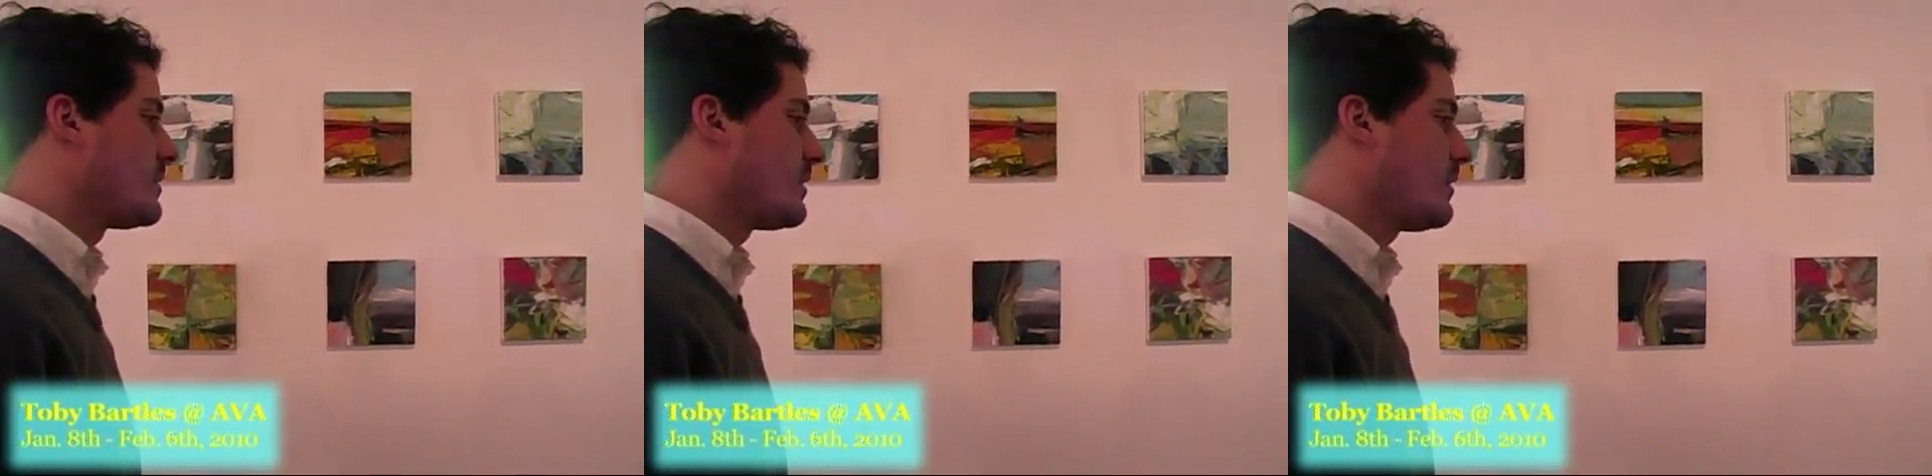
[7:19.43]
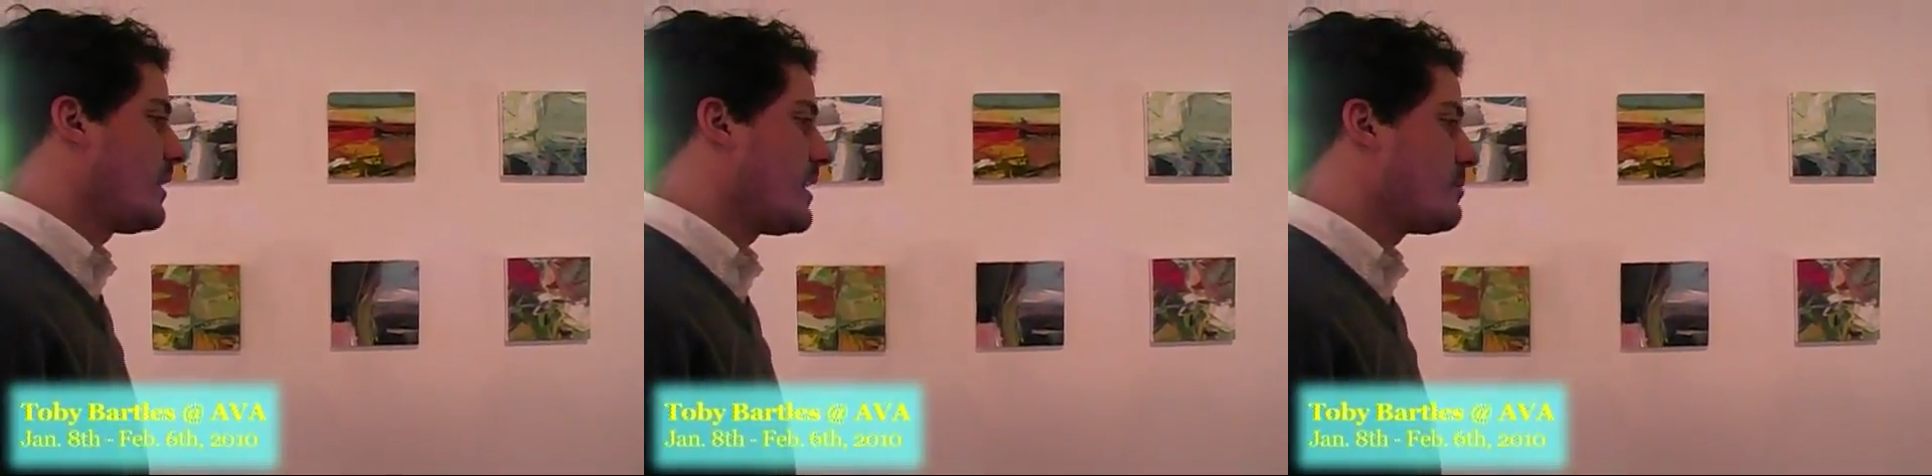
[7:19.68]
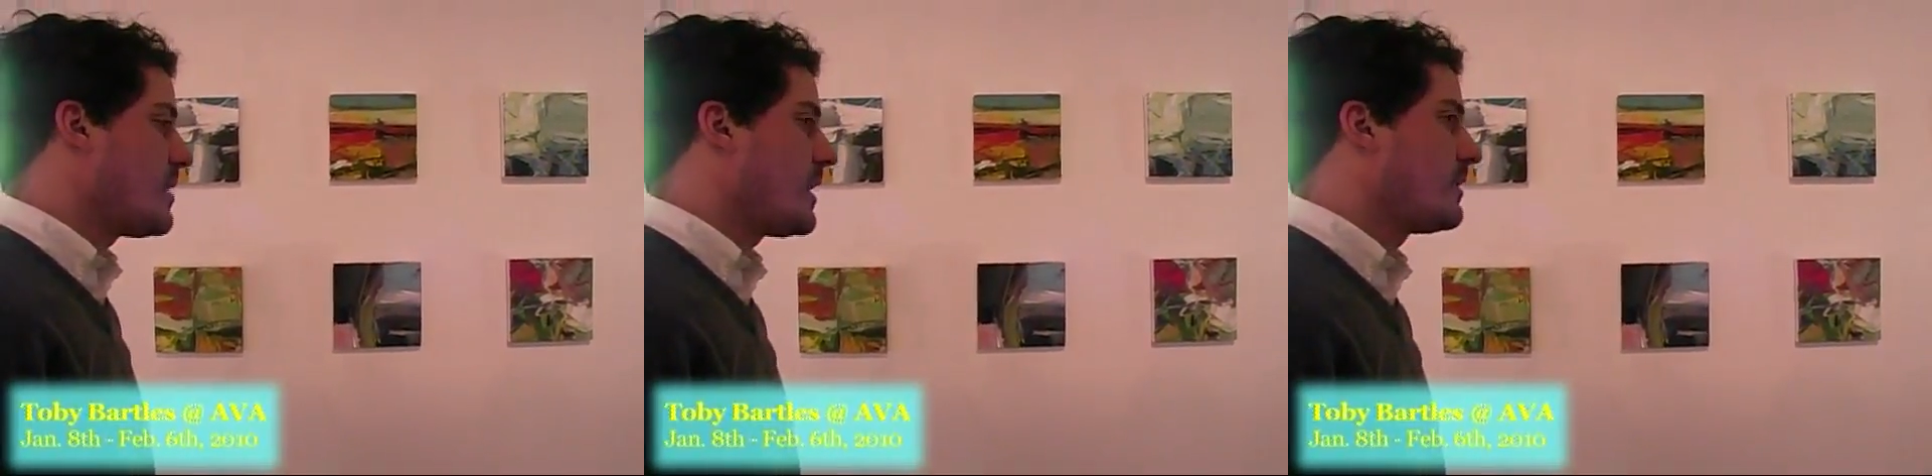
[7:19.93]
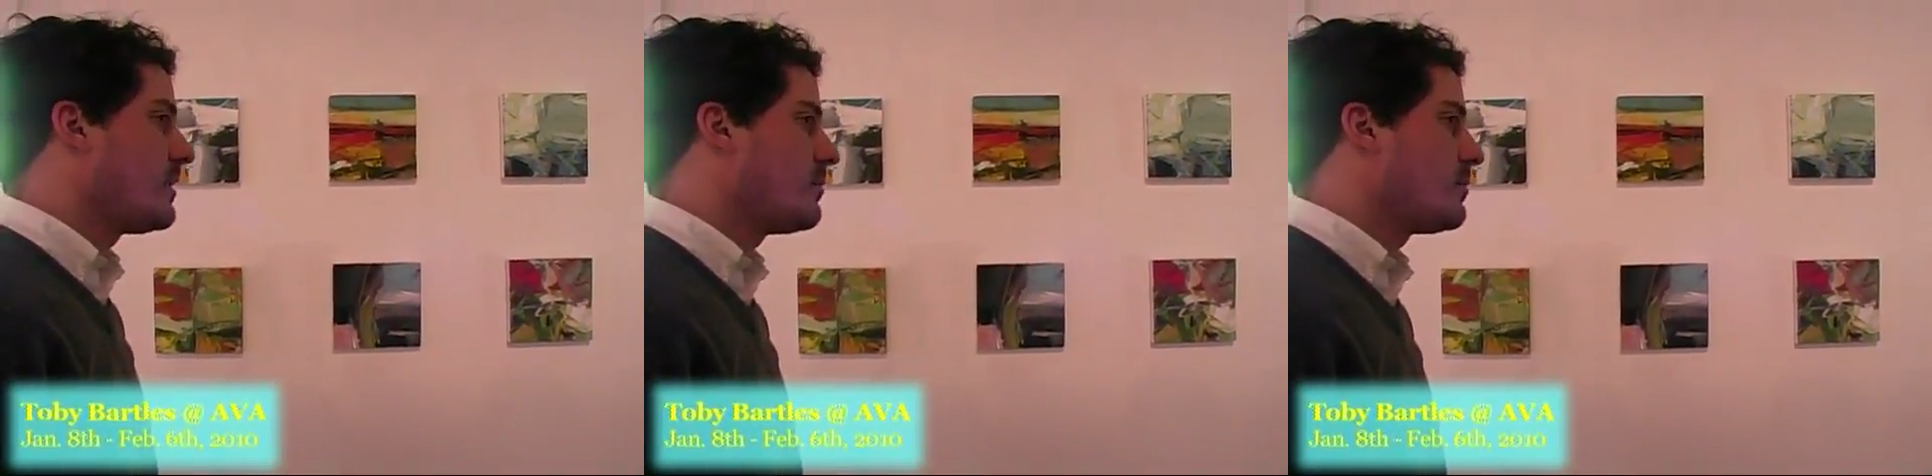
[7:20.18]
until I
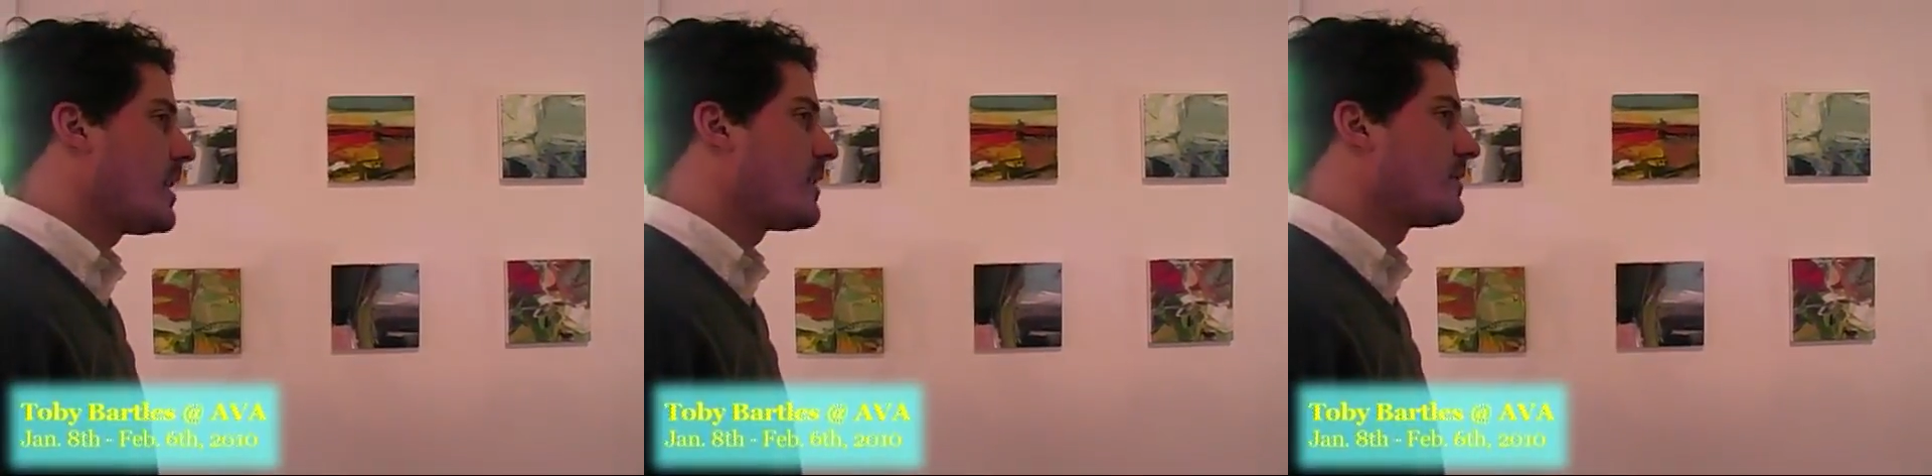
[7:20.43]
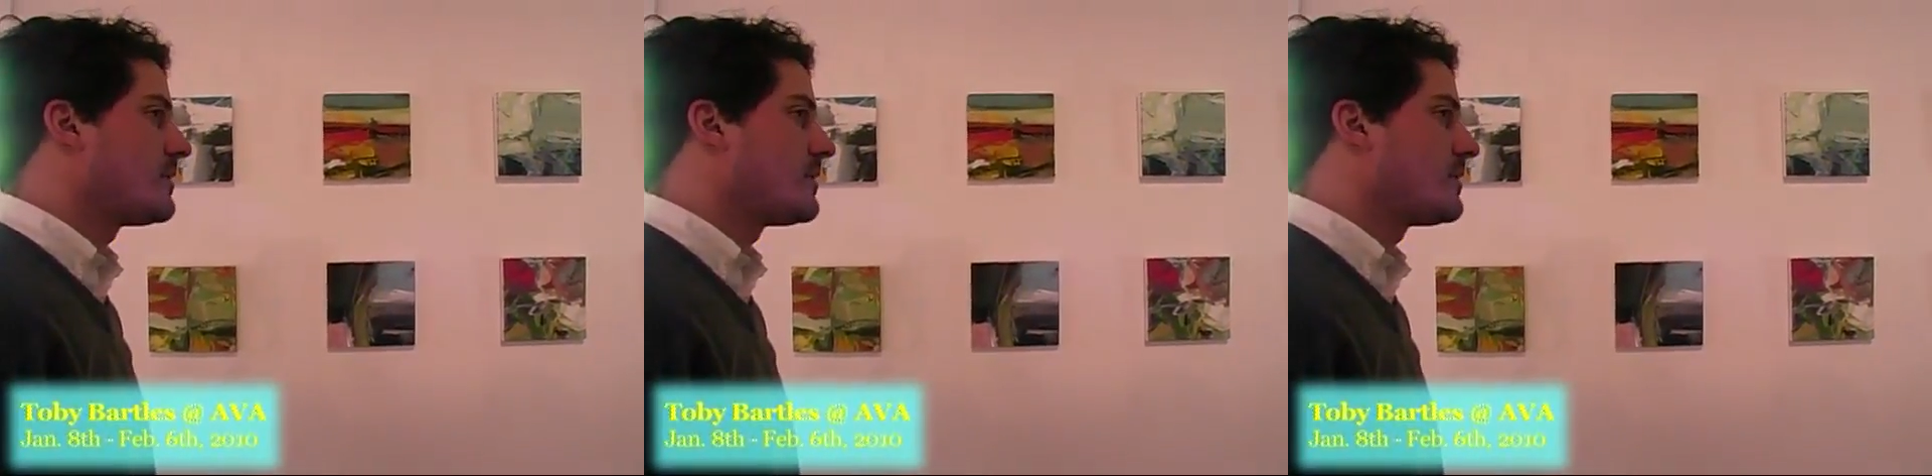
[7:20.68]
met him at